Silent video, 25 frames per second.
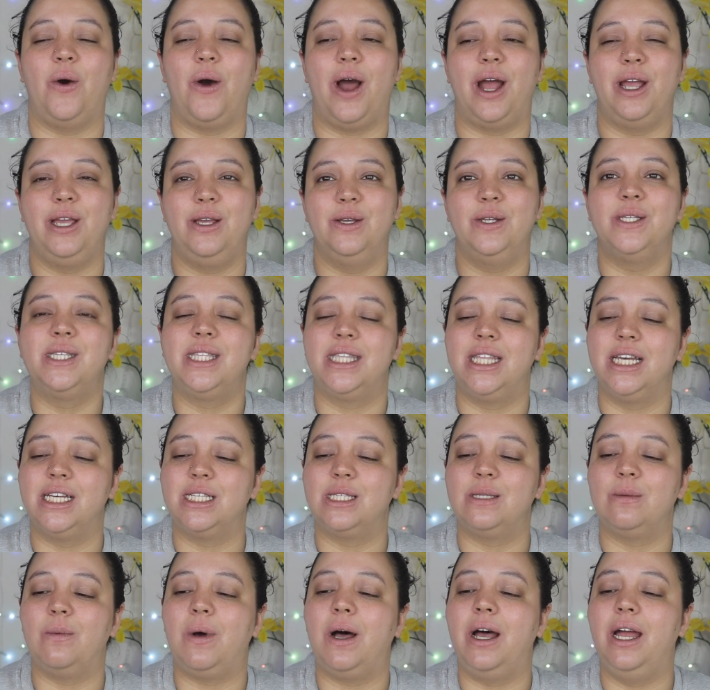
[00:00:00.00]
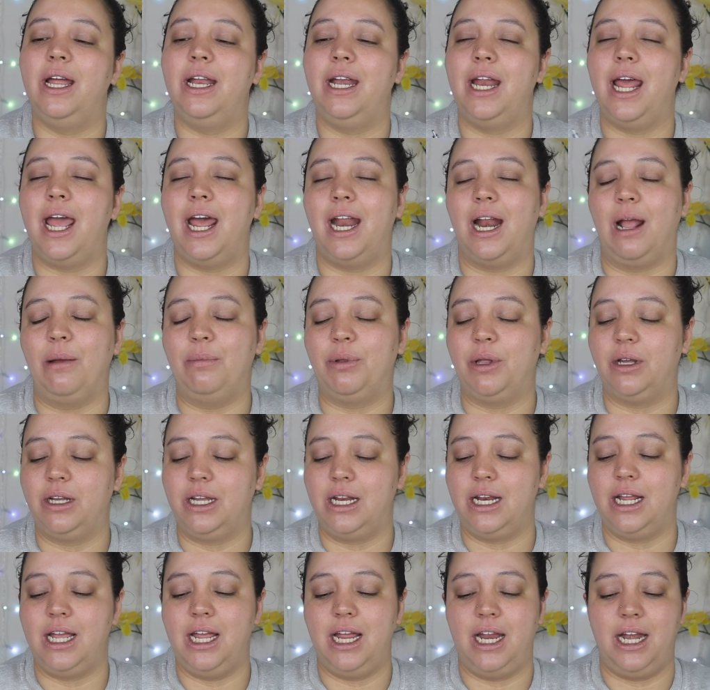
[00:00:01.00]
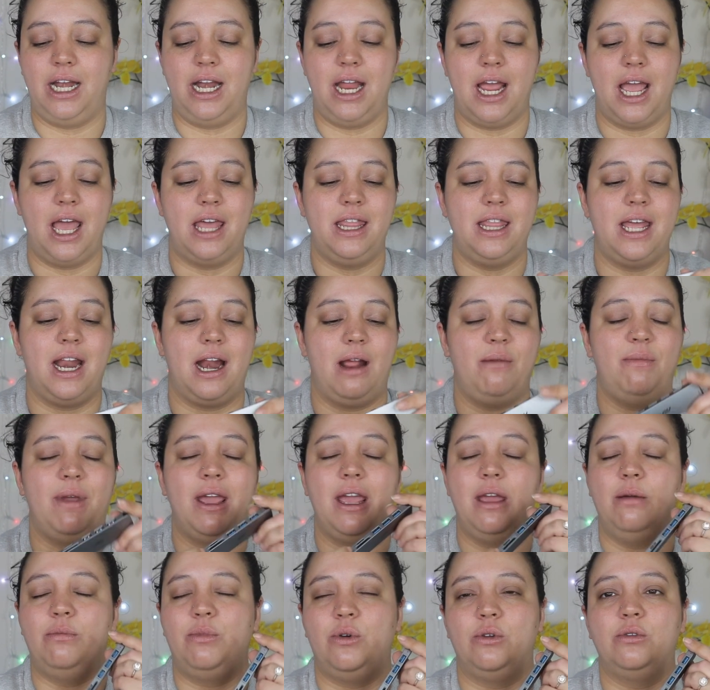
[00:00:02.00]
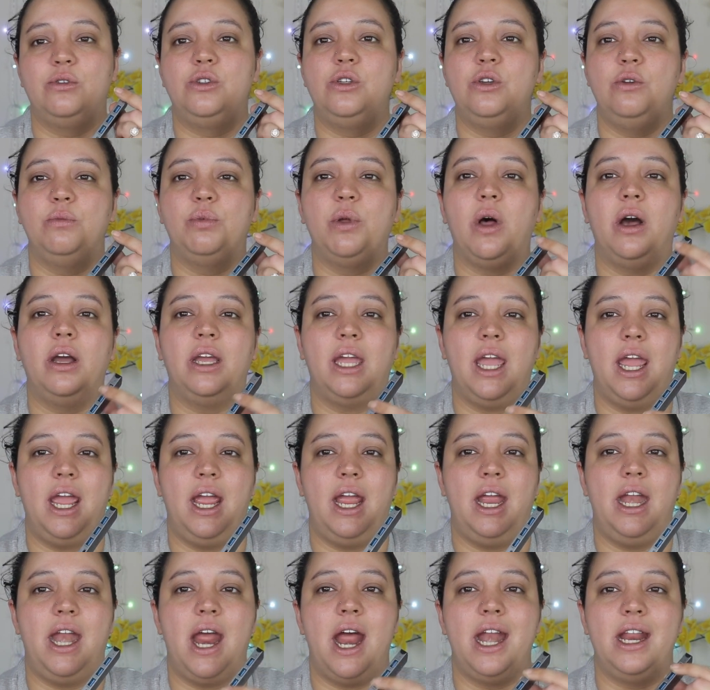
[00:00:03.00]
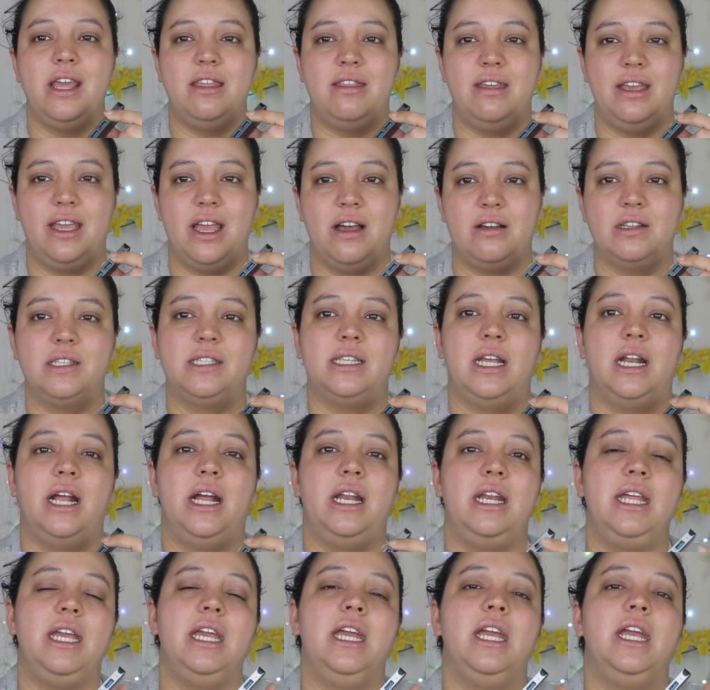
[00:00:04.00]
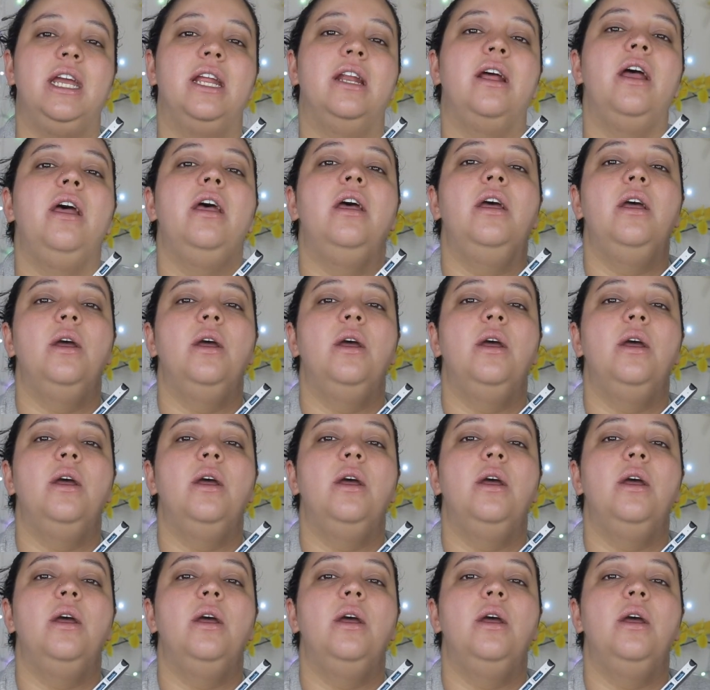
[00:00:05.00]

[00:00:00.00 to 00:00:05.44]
I use this one and I plug it in and then I'm able to plug in anything else that I need,